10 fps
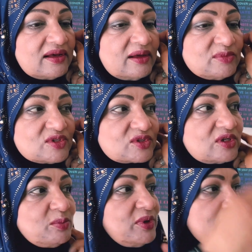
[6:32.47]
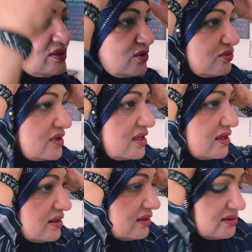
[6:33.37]
I'm just going to pin it over
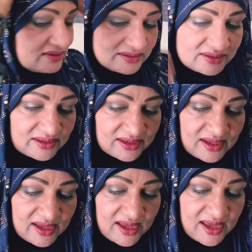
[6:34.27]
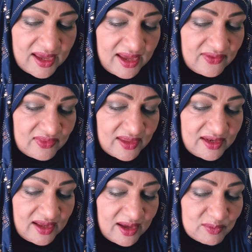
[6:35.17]
here, and
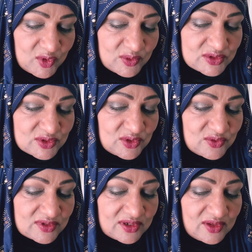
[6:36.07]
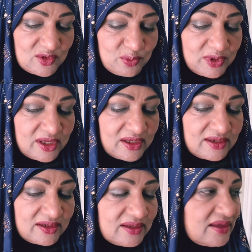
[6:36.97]
then I'm going to use another
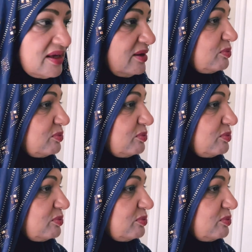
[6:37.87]
pin and